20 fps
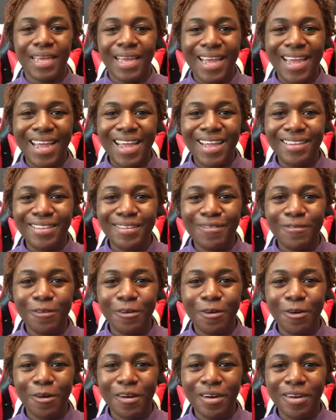And of
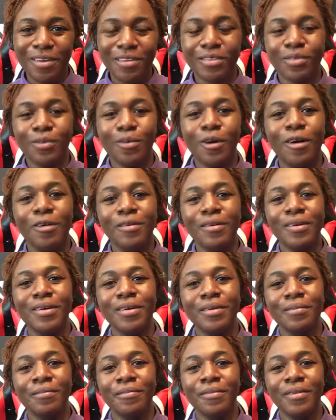course,
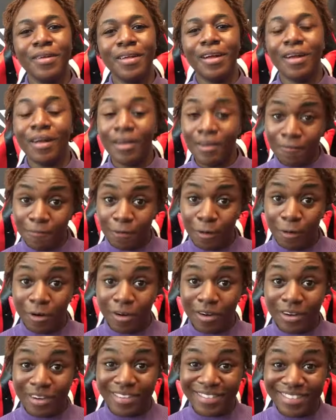welcome, of
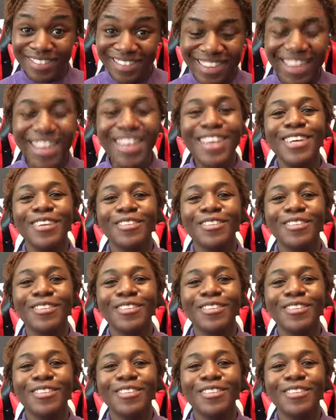course,